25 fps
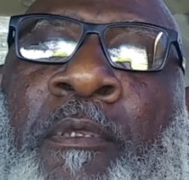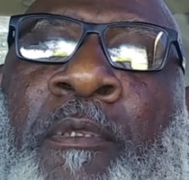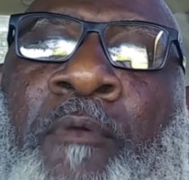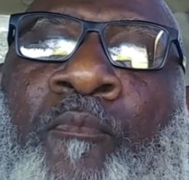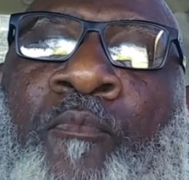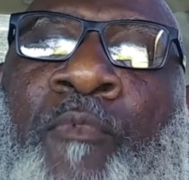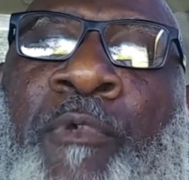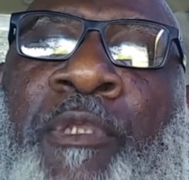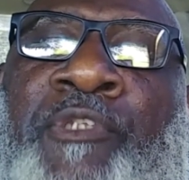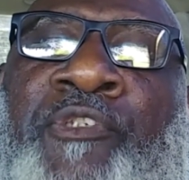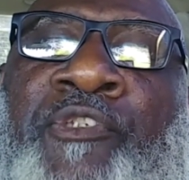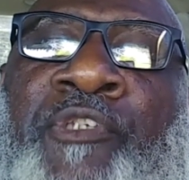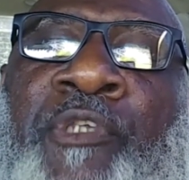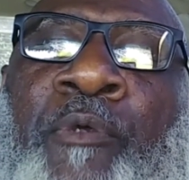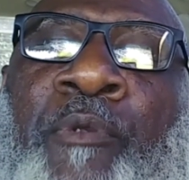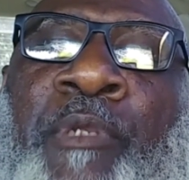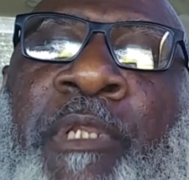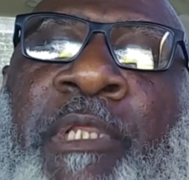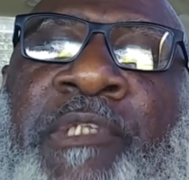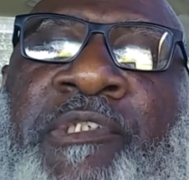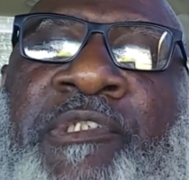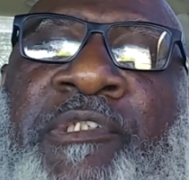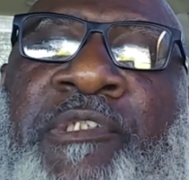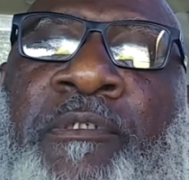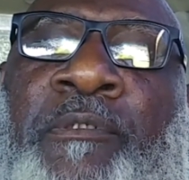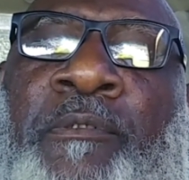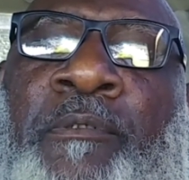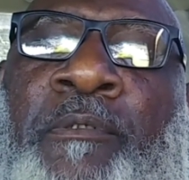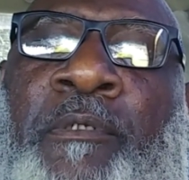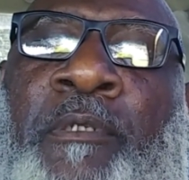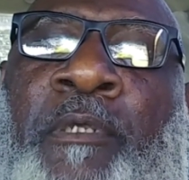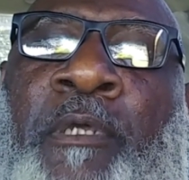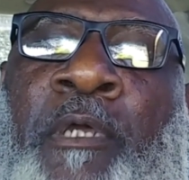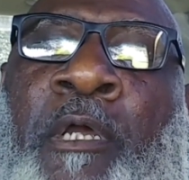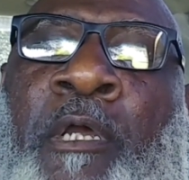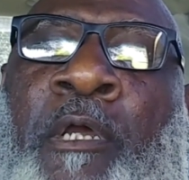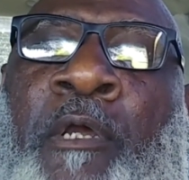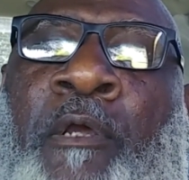When Judas
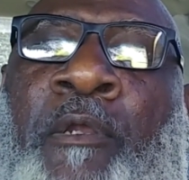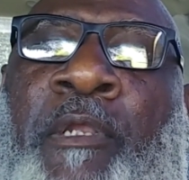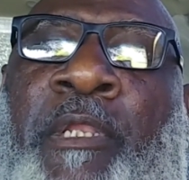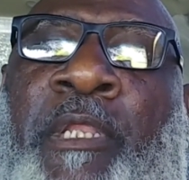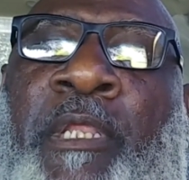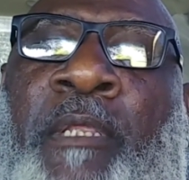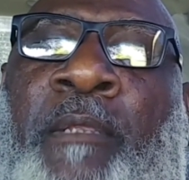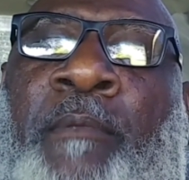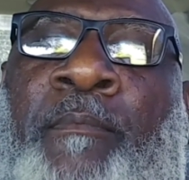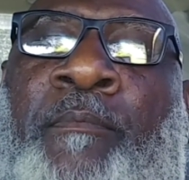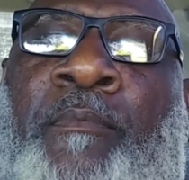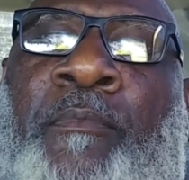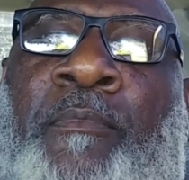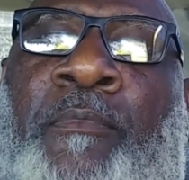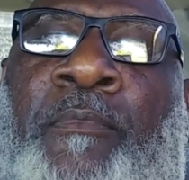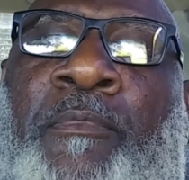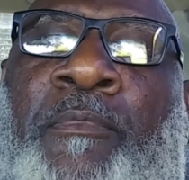heard him,